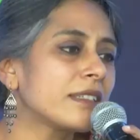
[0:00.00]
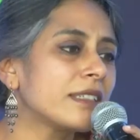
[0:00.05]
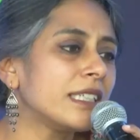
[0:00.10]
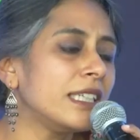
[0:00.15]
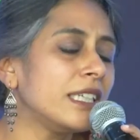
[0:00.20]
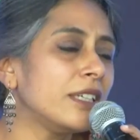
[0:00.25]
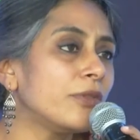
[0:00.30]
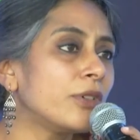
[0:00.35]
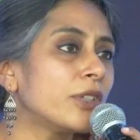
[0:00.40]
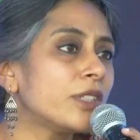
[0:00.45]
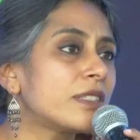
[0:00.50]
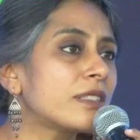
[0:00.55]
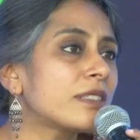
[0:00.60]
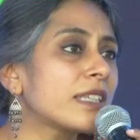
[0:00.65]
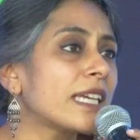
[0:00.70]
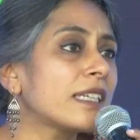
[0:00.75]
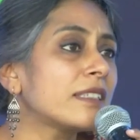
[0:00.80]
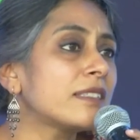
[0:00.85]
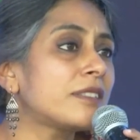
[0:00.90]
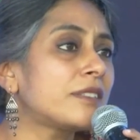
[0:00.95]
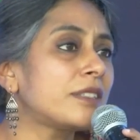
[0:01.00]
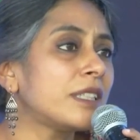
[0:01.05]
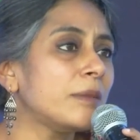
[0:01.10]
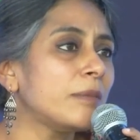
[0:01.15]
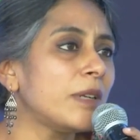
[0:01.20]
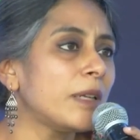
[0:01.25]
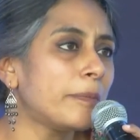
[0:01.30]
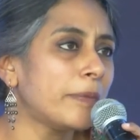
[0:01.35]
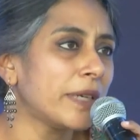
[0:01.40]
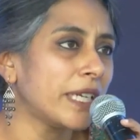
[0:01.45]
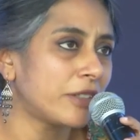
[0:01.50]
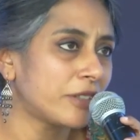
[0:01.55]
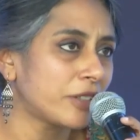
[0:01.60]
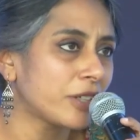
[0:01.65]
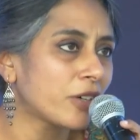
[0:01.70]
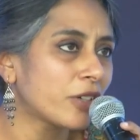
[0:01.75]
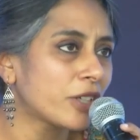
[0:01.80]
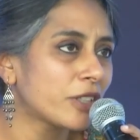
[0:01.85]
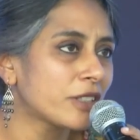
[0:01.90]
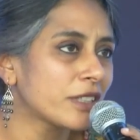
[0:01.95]
he was extremely
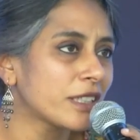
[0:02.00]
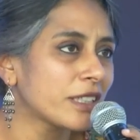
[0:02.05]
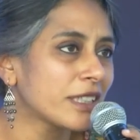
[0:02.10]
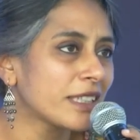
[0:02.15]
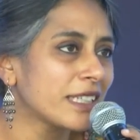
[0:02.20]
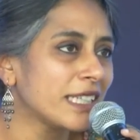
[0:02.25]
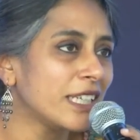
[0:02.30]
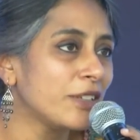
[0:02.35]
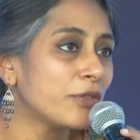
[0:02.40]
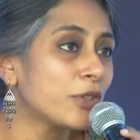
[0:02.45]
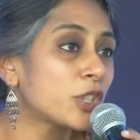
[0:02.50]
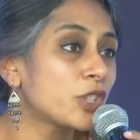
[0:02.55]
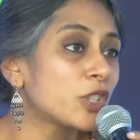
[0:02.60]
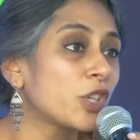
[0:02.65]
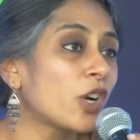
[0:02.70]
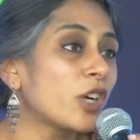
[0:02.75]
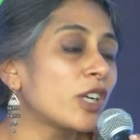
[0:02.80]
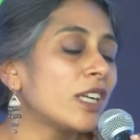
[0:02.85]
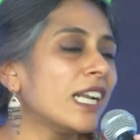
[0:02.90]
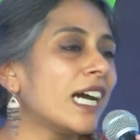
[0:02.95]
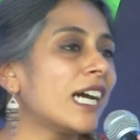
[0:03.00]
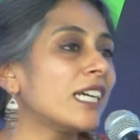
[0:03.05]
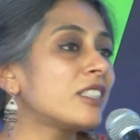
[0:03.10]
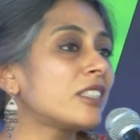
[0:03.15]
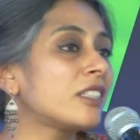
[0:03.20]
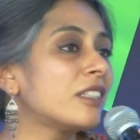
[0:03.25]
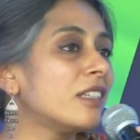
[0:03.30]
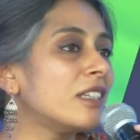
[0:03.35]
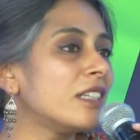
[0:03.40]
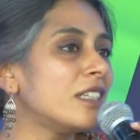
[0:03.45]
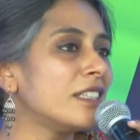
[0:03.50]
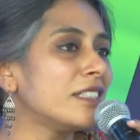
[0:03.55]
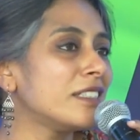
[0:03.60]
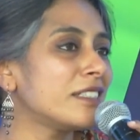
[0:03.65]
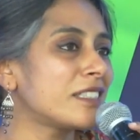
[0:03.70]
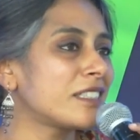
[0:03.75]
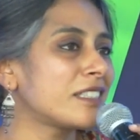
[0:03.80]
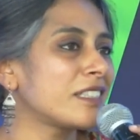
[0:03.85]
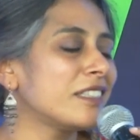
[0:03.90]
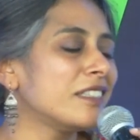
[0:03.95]
patriotic. He was not
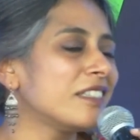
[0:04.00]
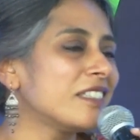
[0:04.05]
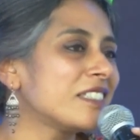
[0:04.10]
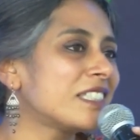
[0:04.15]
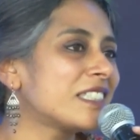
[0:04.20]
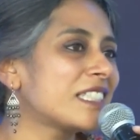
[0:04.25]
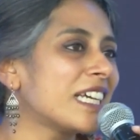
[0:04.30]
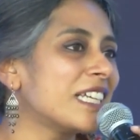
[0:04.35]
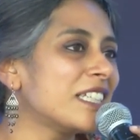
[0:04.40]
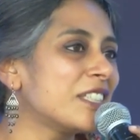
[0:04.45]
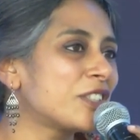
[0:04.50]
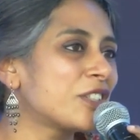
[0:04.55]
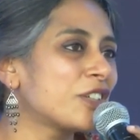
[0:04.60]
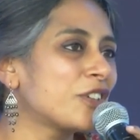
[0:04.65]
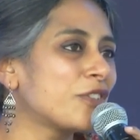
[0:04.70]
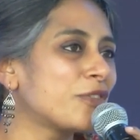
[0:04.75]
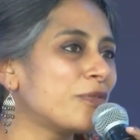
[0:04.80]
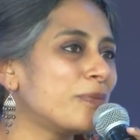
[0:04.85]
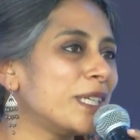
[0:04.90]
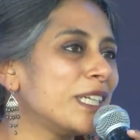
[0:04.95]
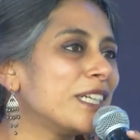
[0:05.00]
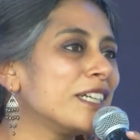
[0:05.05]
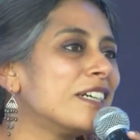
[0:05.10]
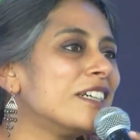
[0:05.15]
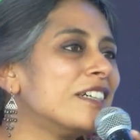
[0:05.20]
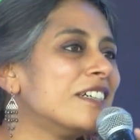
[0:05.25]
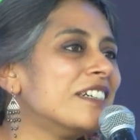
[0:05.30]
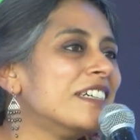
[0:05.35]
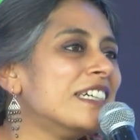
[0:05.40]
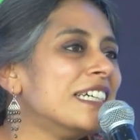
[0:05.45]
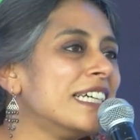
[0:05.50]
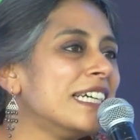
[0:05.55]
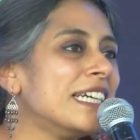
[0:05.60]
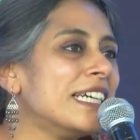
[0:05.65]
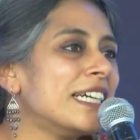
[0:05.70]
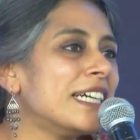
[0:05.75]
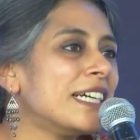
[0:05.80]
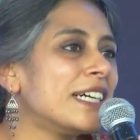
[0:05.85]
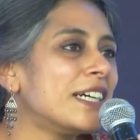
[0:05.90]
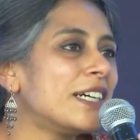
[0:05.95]
nationalist in the sense of being a
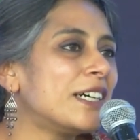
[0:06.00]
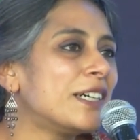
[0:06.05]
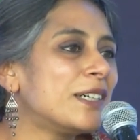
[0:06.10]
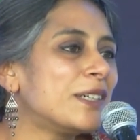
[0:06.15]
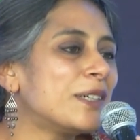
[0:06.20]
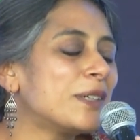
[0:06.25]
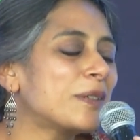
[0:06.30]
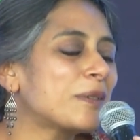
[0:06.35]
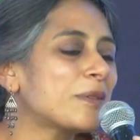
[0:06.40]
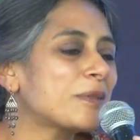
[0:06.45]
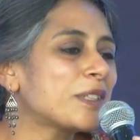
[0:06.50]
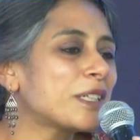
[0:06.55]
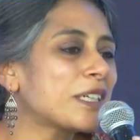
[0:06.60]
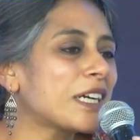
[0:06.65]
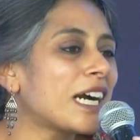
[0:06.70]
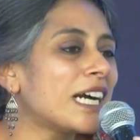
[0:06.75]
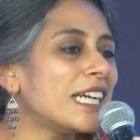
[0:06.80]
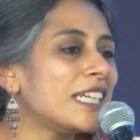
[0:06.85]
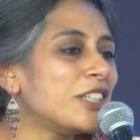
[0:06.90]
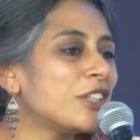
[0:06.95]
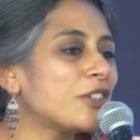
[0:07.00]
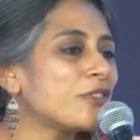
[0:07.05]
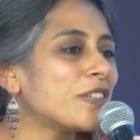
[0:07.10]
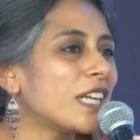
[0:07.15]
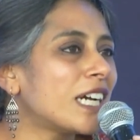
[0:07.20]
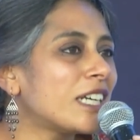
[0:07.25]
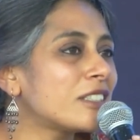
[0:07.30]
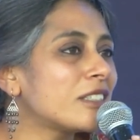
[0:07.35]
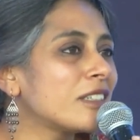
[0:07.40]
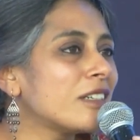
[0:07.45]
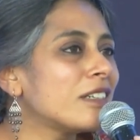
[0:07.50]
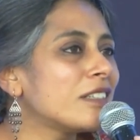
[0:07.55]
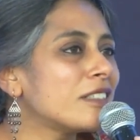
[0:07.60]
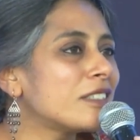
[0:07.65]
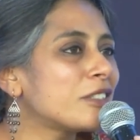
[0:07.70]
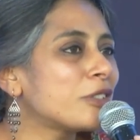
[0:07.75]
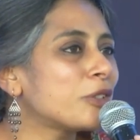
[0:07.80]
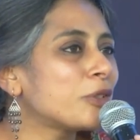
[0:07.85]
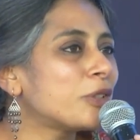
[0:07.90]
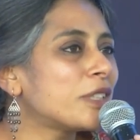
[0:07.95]
uh, the kind of
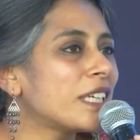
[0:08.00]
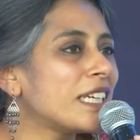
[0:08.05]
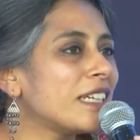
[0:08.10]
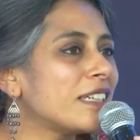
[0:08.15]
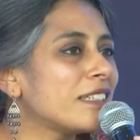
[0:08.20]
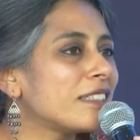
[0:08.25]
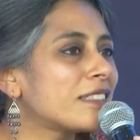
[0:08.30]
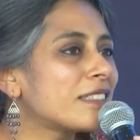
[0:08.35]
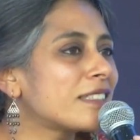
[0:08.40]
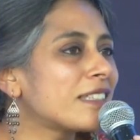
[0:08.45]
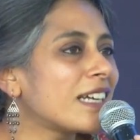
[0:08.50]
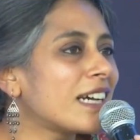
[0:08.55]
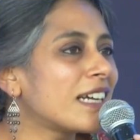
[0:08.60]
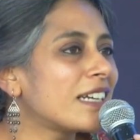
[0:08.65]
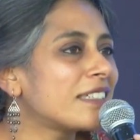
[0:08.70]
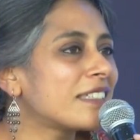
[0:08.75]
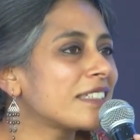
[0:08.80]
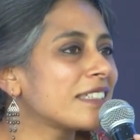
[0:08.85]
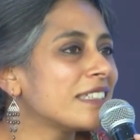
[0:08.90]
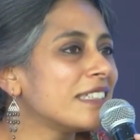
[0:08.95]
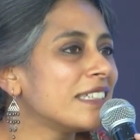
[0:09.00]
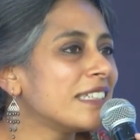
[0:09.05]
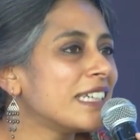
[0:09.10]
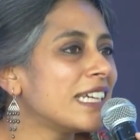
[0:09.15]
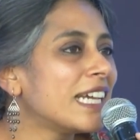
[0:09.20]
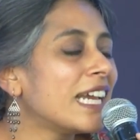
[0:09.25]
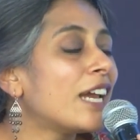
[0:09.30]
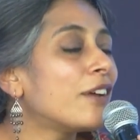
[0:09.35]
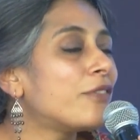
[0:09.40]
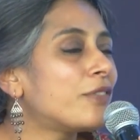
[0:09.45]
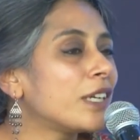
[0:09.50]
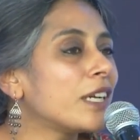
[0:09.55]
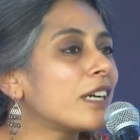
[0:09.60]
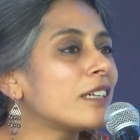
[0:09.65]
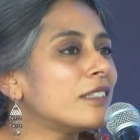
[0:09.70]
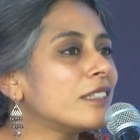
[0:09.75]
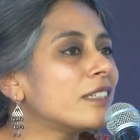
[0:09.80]
nationalist who thinks that every other